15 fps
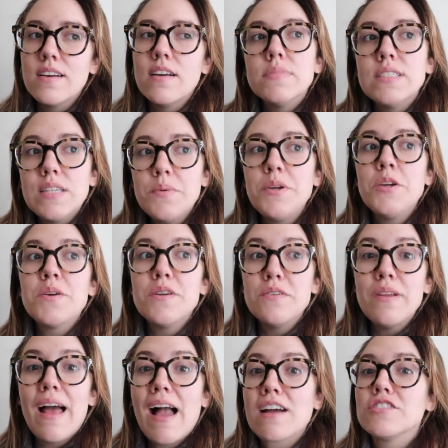see what you can do
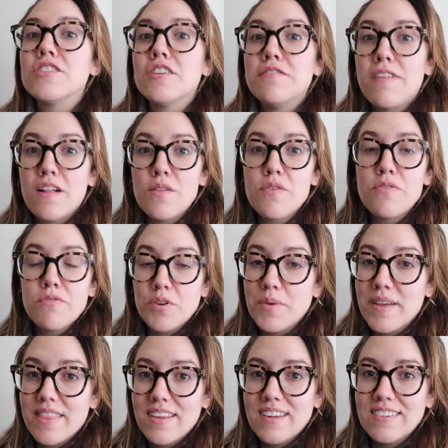to actually follow through
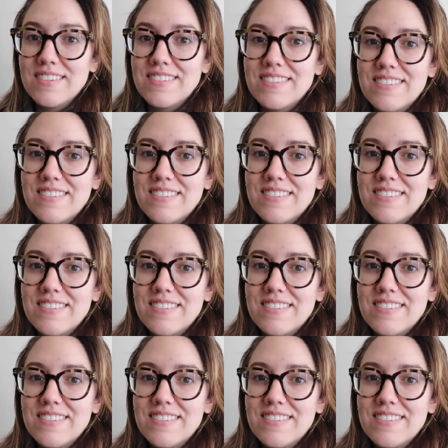with it.